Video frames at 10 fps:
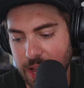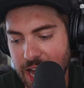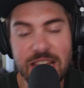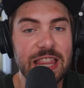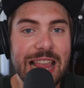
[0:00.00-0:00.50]

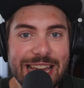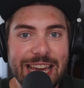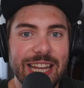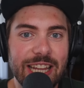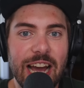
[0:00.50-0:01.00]
I didn't like
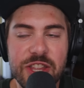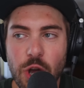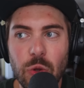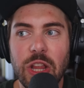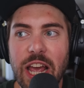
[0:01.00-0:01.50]
it. Like, I
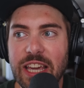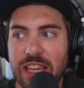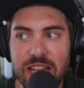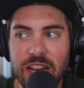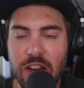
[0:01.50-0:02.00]
don't like
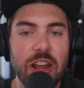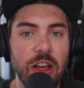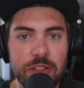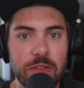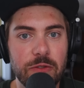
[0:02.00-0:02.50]
eating
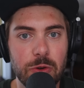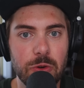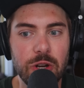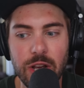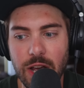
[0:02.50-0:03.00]
unhealthy
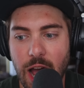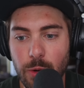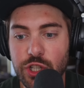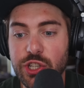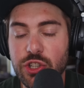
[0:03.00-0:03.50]
food. I
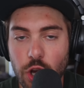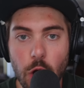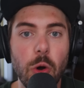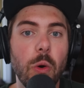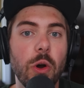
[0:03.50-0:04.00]
was
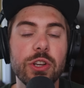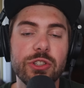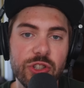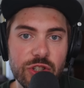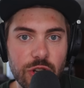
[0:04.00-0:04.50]
so
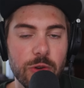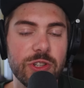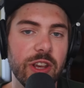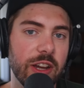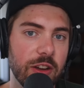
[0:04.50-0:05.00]

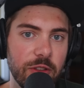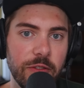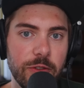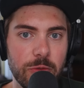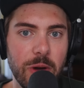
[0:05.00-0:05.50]
sick of the
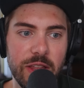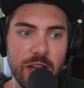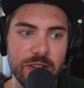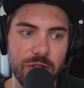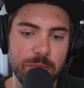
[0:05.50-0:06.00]
food by the
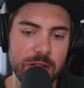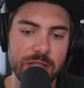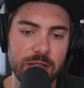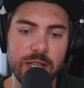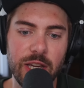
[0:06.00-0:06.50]
end of the
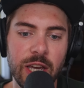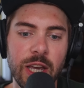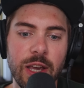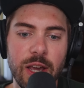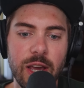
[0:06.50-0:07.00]
PCT.
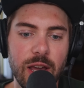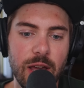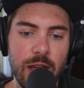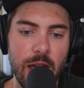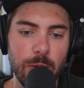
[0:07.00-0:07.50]
Yeah.
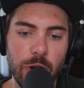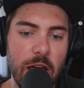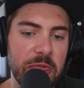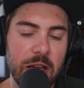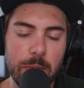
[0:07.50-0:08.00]
And when
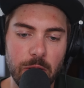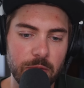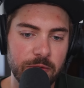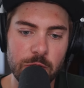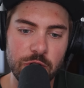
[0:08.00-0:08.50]
I think
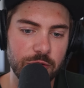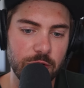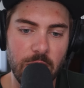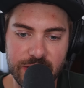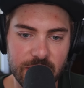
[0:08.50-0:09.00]
about future
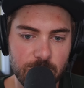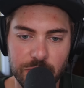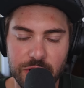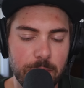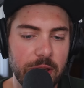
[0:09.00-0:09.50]
through hikes, that's
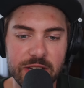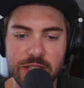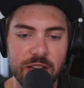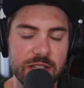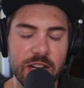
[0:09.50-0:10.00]
one of the
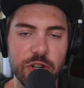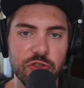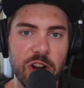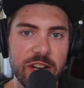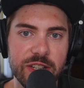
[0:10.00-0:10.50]
biggest things that I
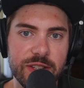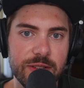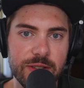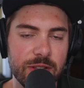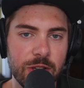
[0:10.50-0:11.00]
dread is
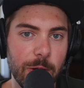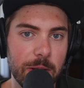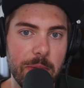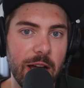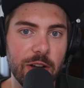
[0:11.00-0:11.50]

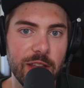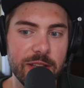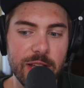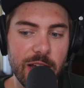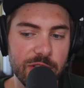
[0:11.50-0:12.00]
going back on
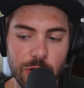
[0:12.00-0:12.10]
that diet.